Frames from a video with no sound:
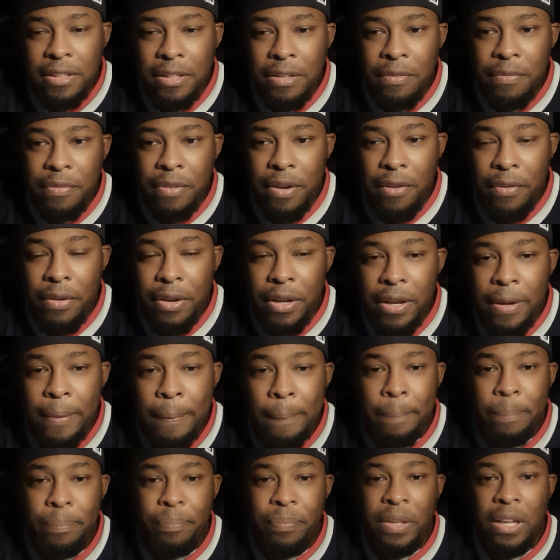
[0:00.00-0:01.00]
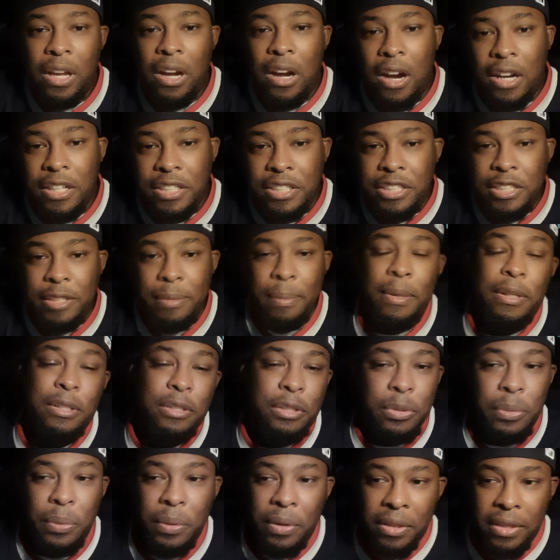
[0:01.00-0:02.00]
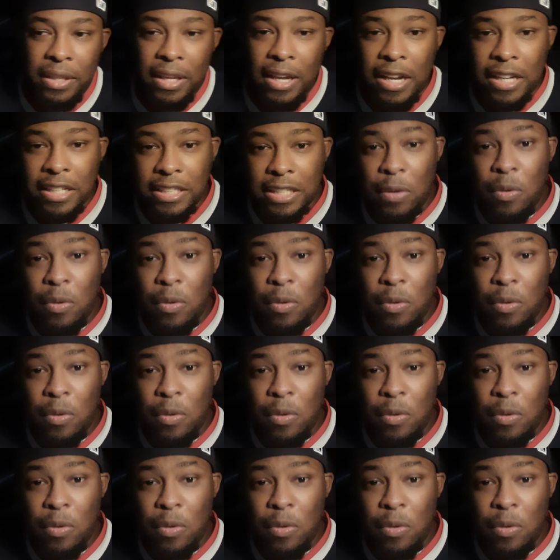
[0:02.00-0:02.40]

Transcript: and very cautious about doing things.